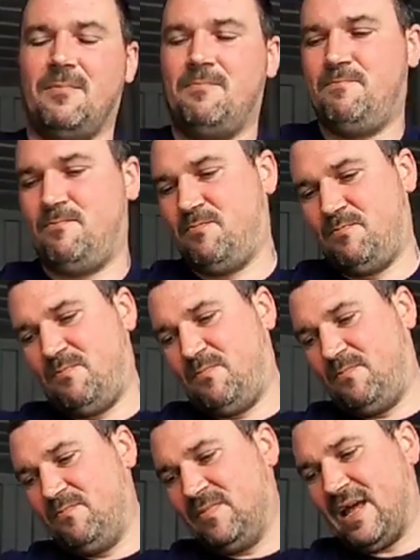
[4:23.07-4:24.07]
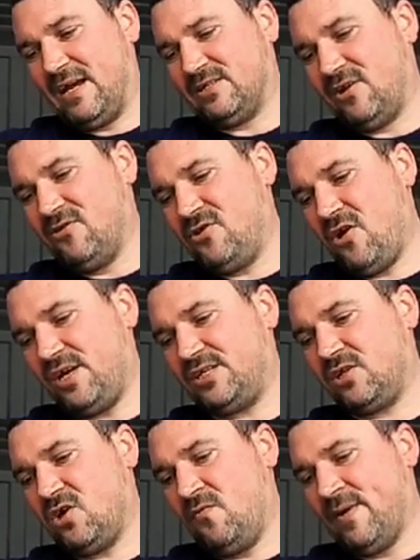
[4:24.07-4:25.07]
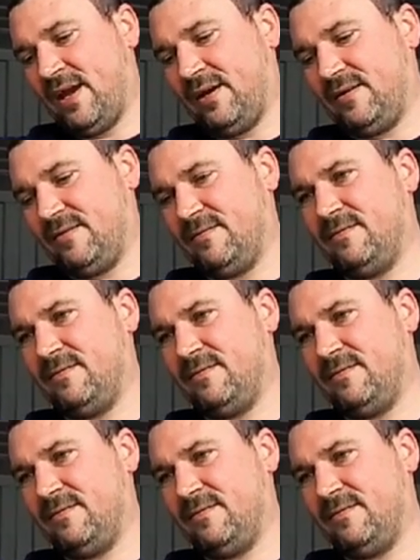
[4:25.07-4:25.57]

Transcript: is a nice comic.